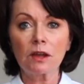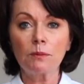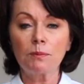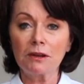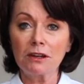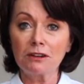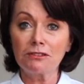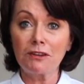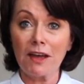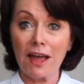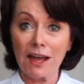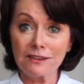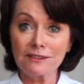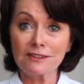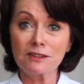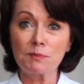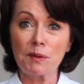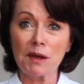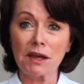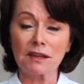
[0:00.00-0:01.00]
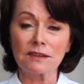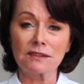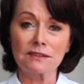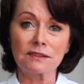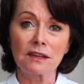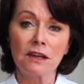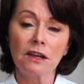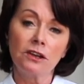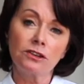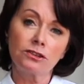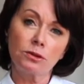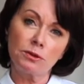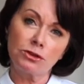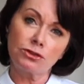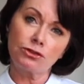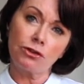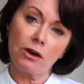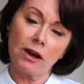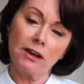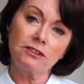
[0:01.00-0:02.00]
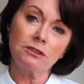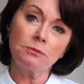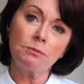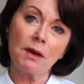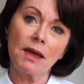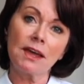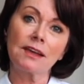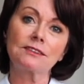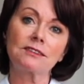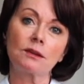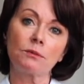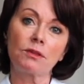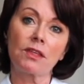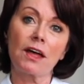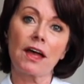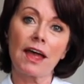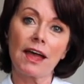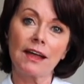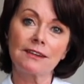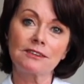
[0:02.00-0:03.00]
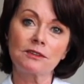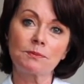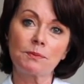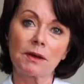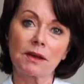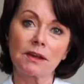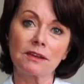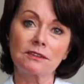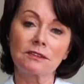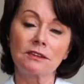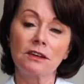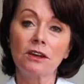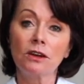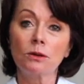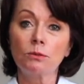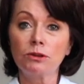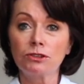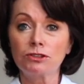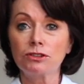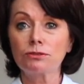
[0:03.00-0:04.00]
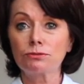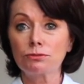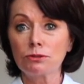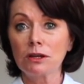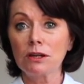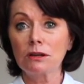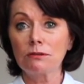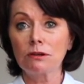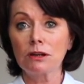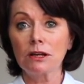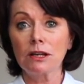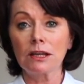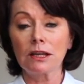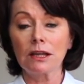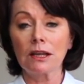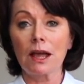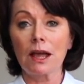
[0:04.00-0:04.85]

a bit of headspace. So it's trying to make some of that headspace, which is really, really